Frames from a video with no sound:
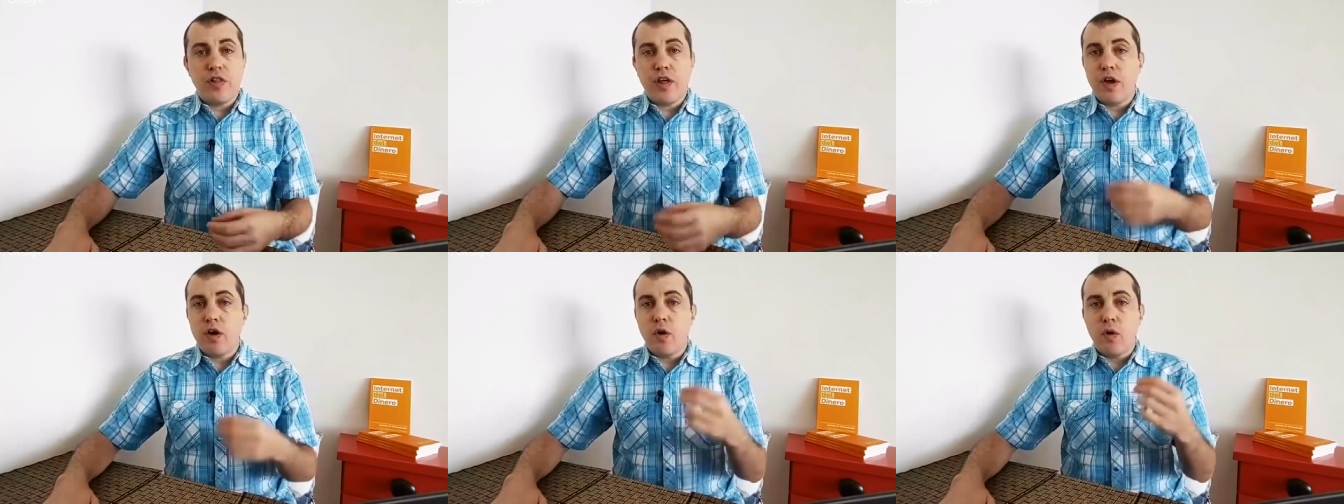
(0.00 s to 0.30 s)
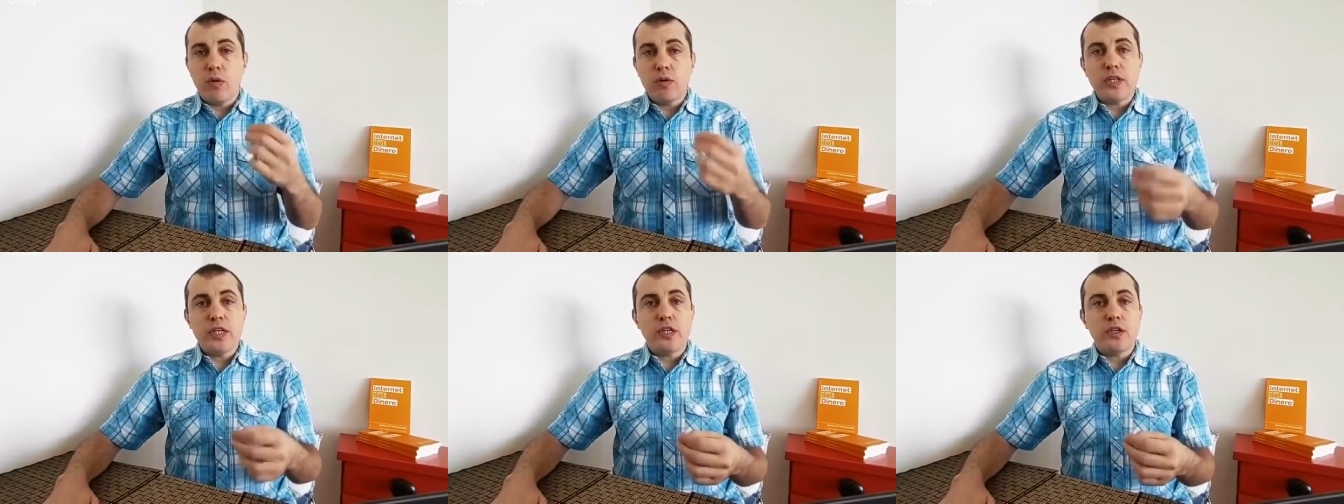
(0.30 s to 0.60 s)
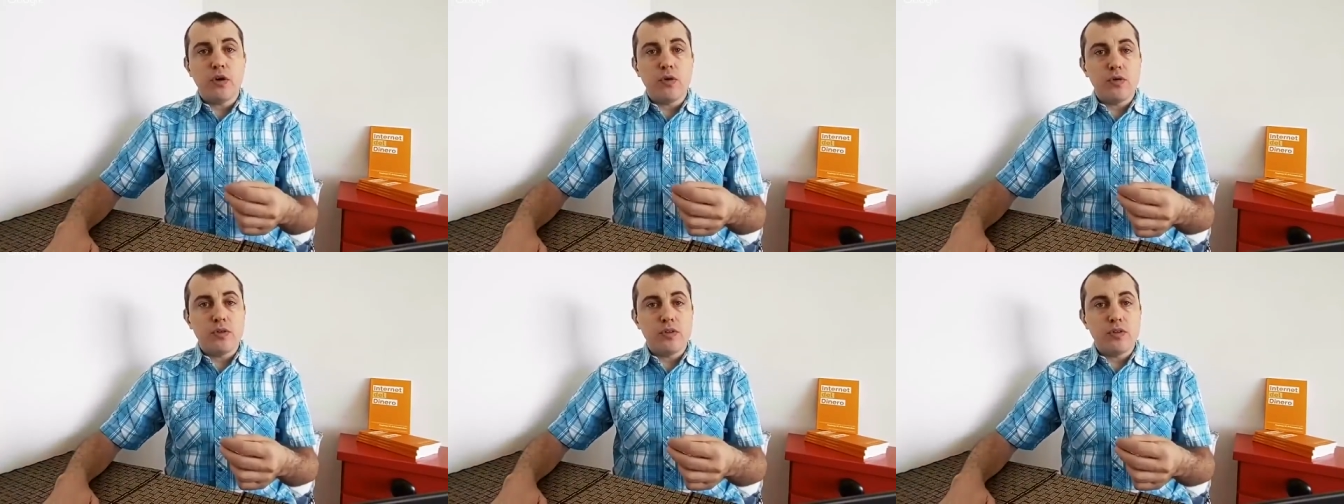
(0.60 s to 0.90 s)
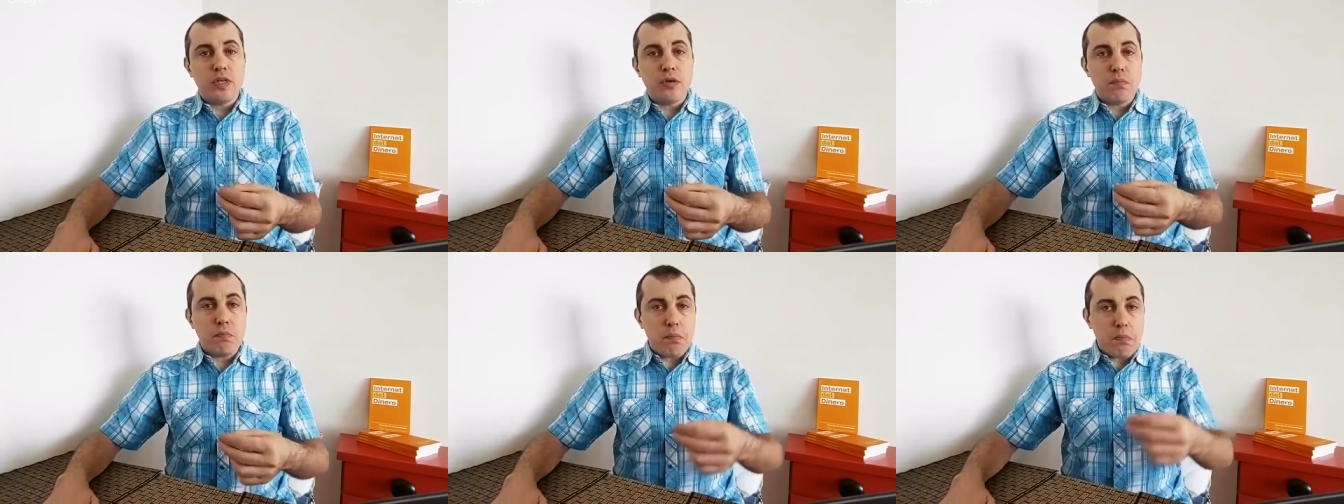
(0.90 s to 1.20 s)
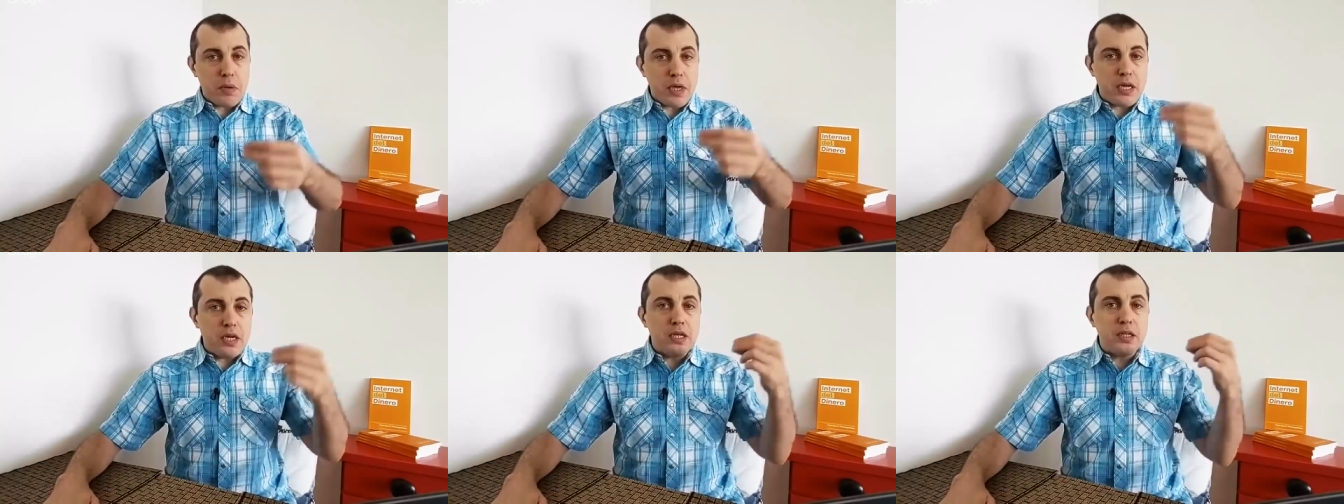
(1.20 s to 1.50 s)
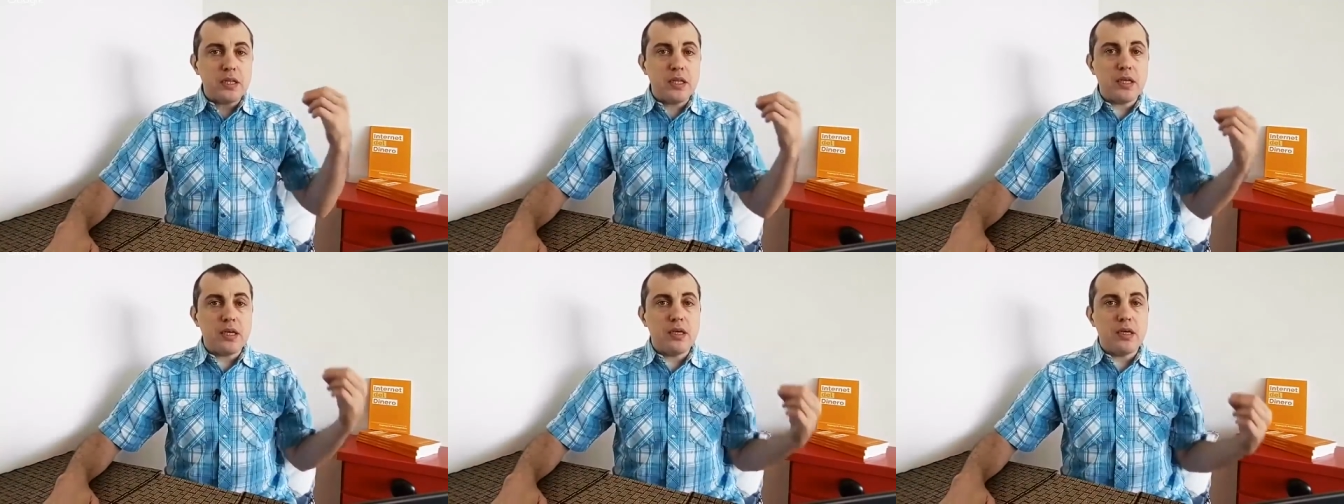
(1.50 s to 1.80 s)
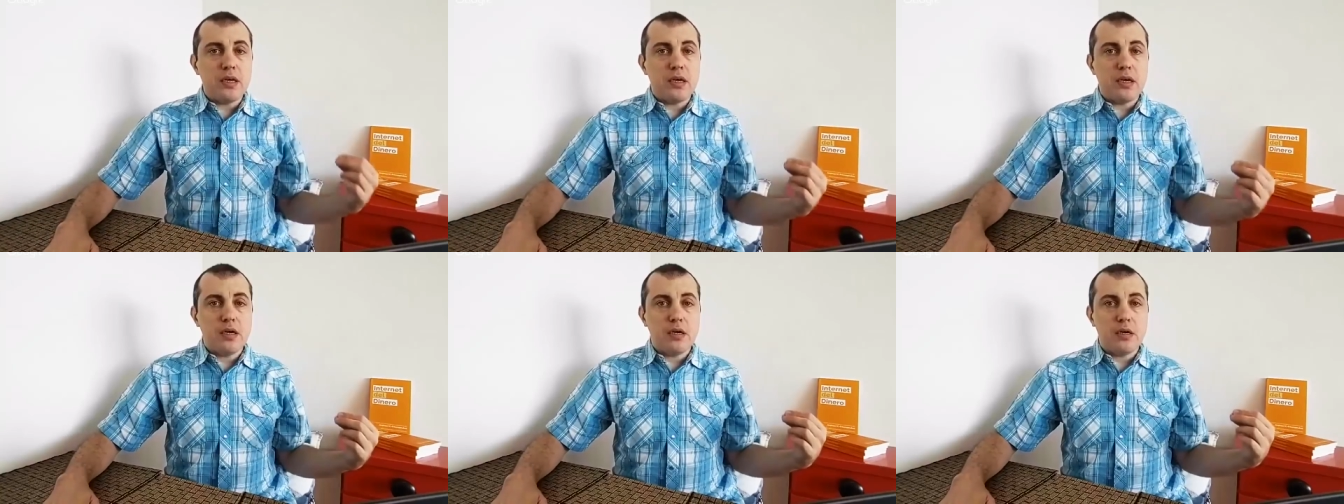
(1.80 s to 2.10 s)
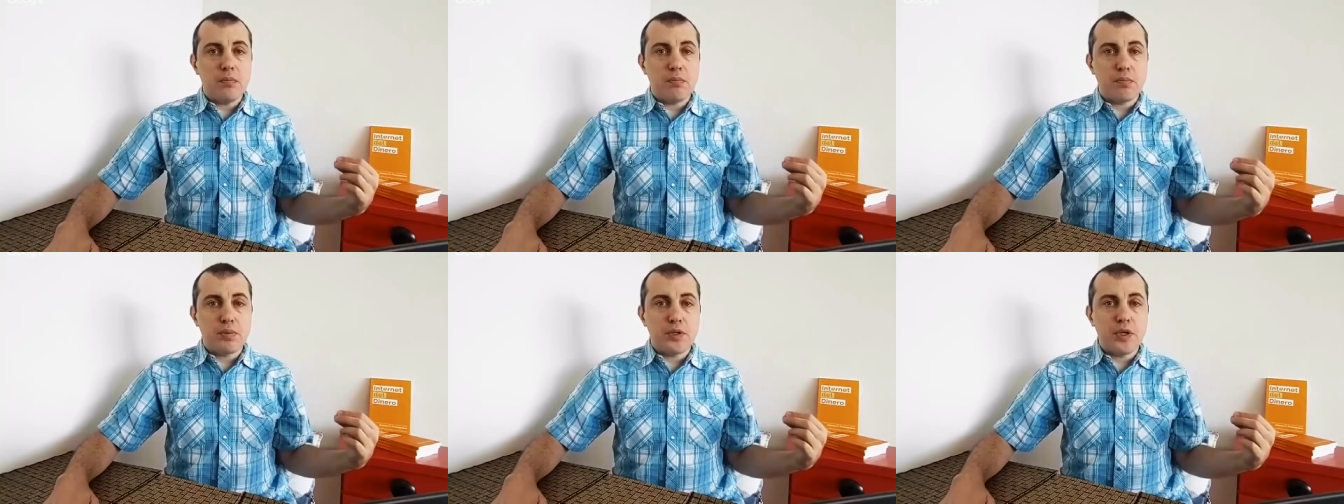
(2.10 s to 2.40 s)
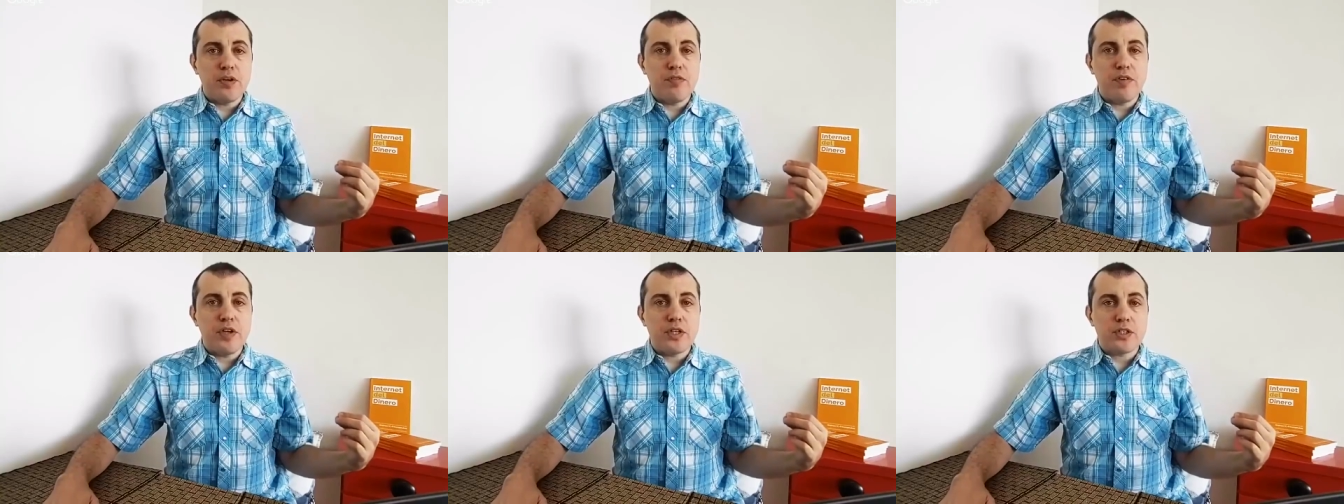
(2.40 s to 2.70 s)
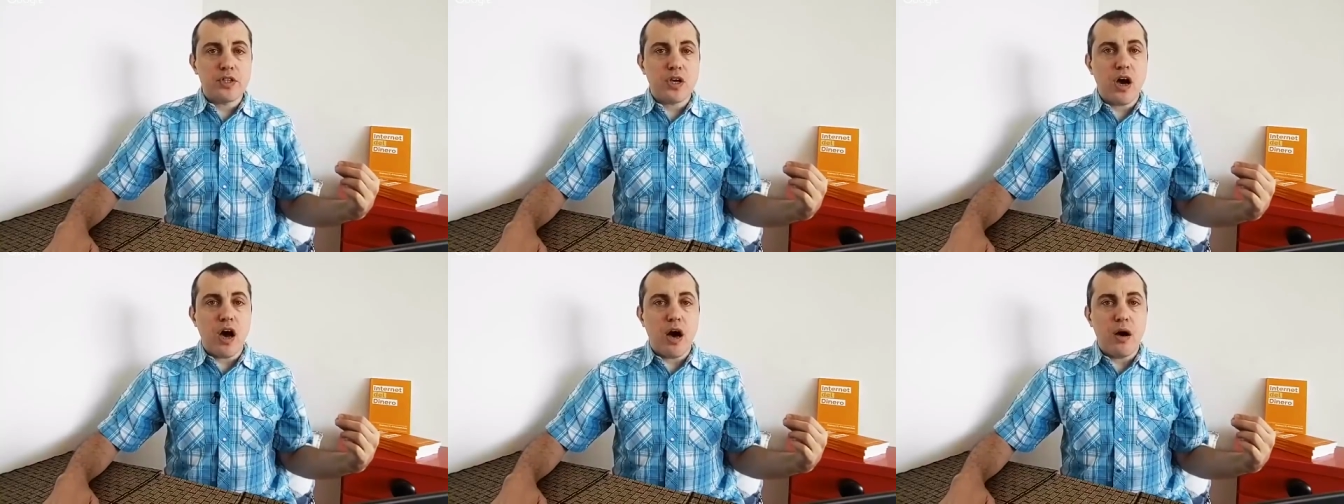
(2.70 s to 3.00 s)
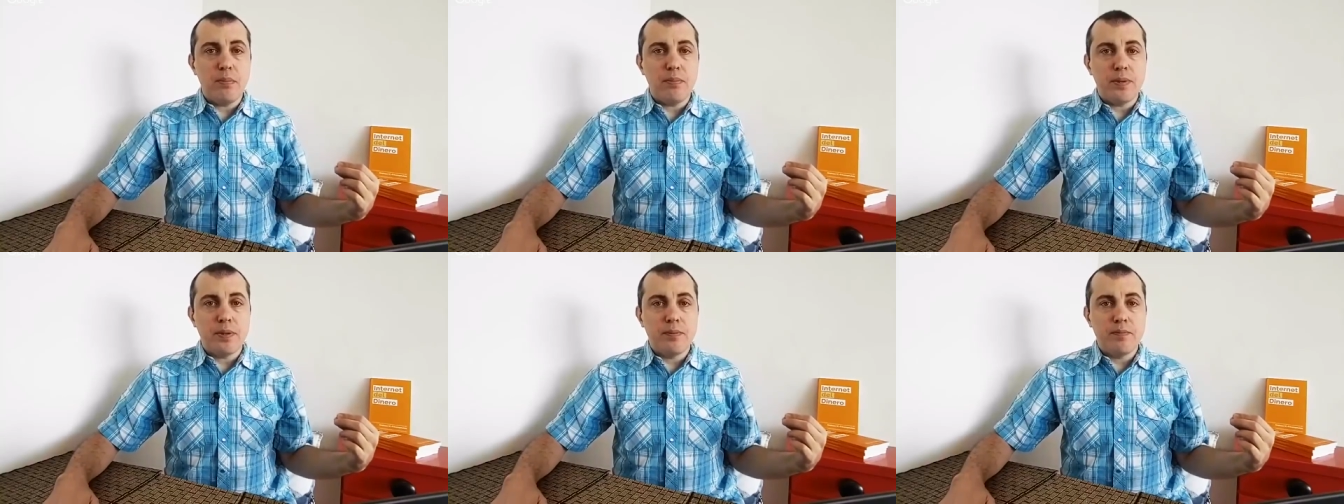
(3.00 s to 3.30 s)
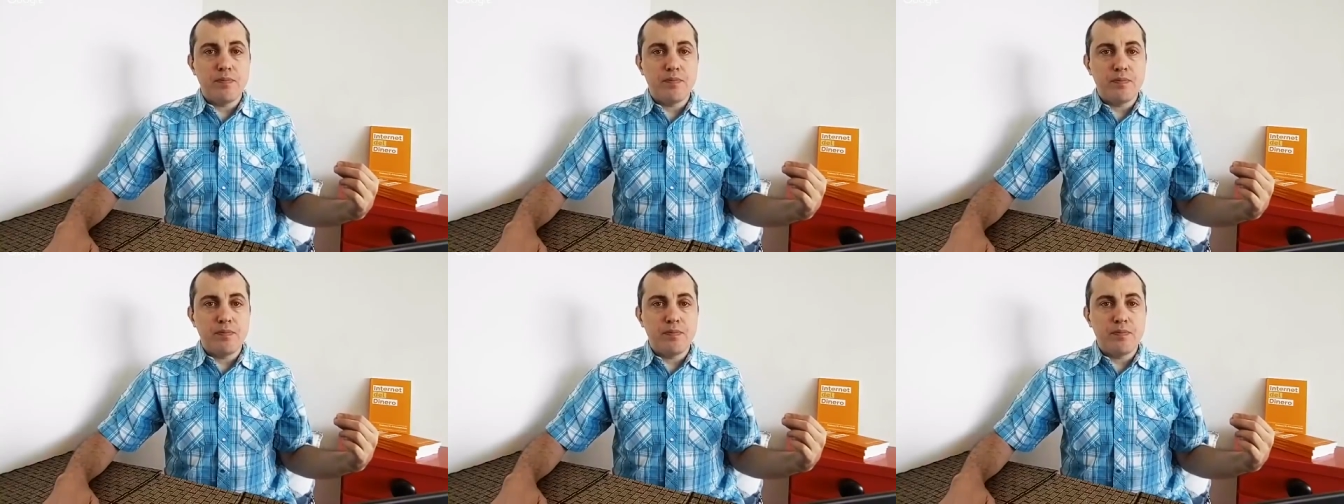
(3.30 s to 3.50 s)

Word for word: they only know the immediately previous hop,